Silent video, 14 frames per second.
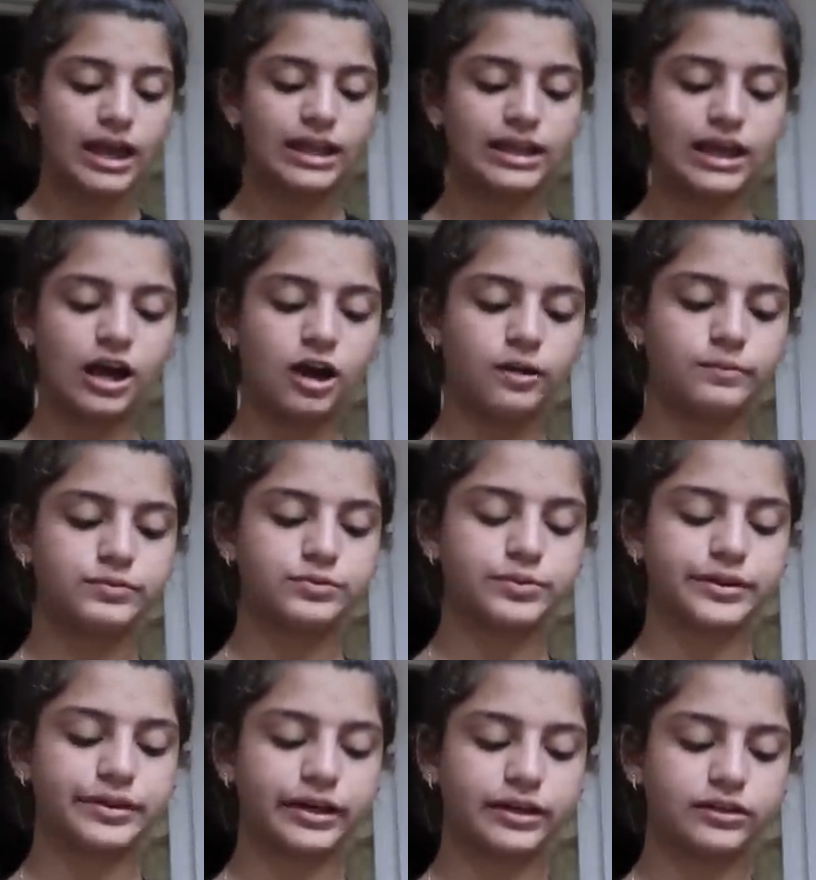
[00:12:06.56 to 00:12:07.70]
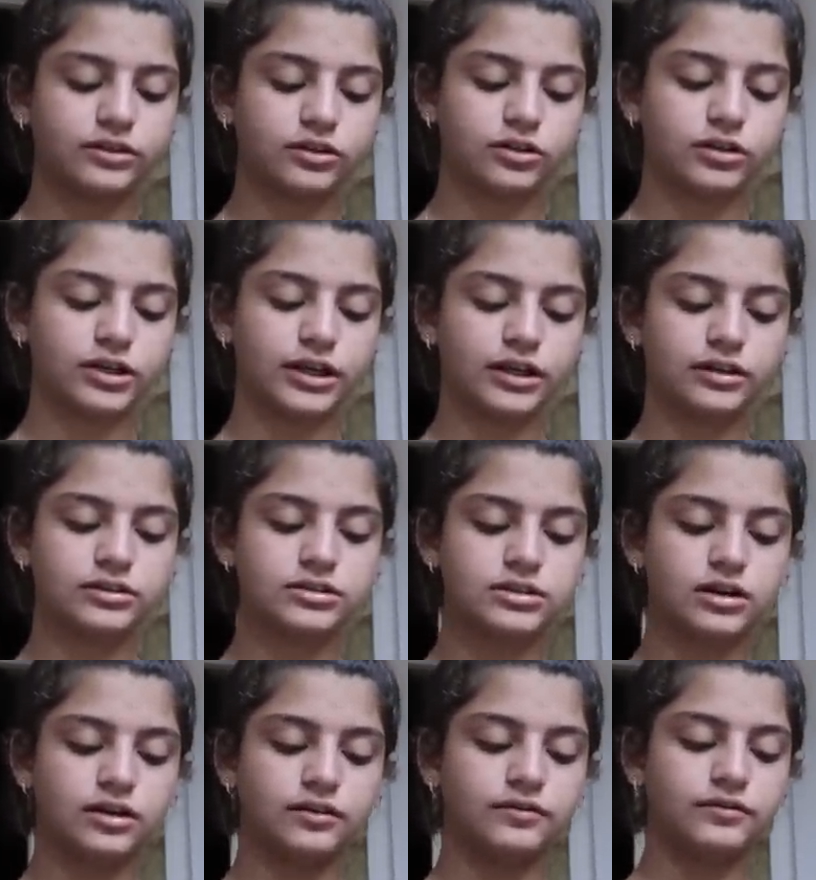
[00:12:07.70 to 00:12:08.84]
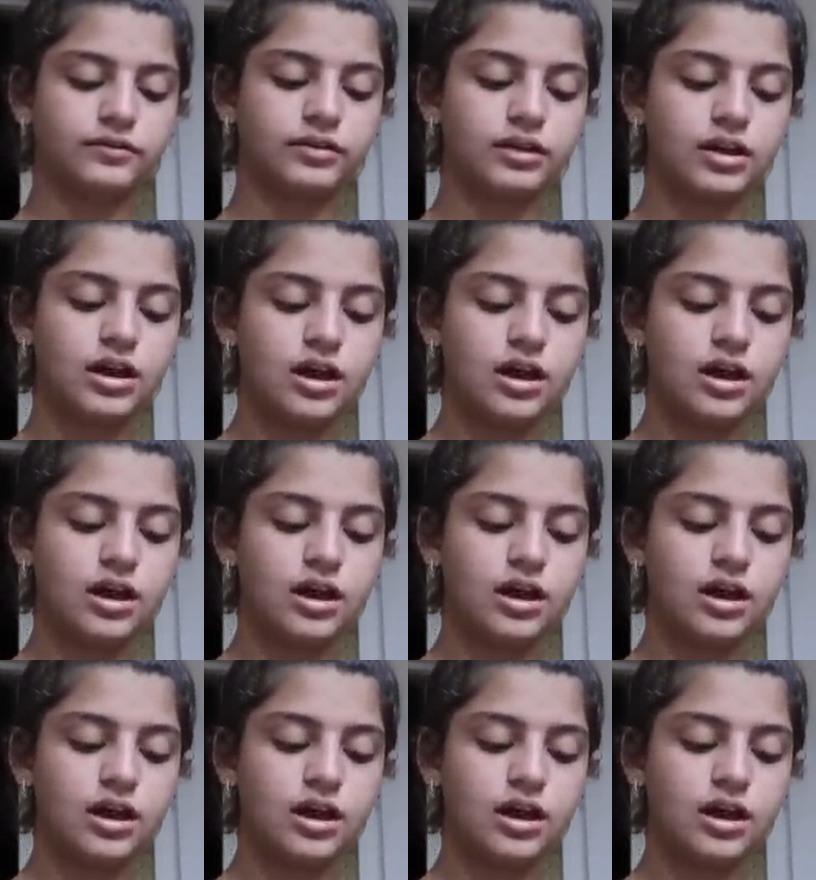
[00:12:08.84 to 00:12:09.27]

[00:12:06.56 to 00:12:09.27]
And it helps with like the hurting and stuff.